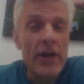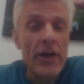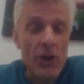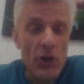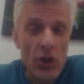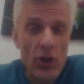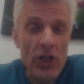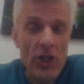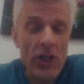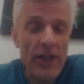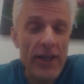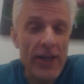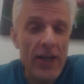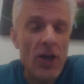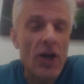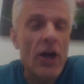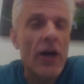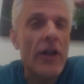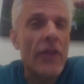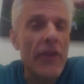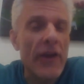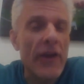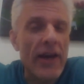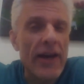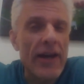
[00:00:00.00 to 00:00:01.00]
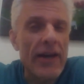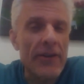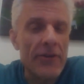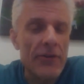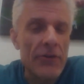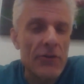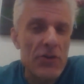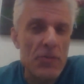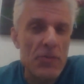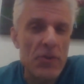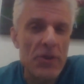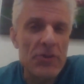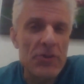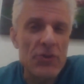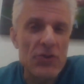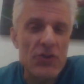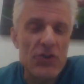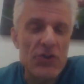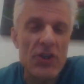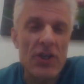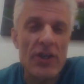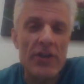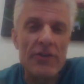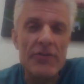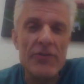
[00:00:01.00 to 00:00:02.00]
You click on that, and there's a bunch of
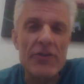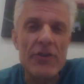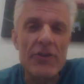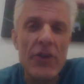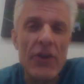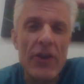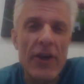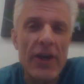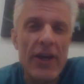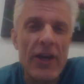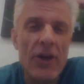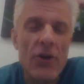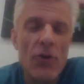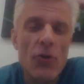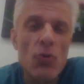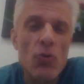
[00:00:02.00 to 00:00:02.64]
stuff in there,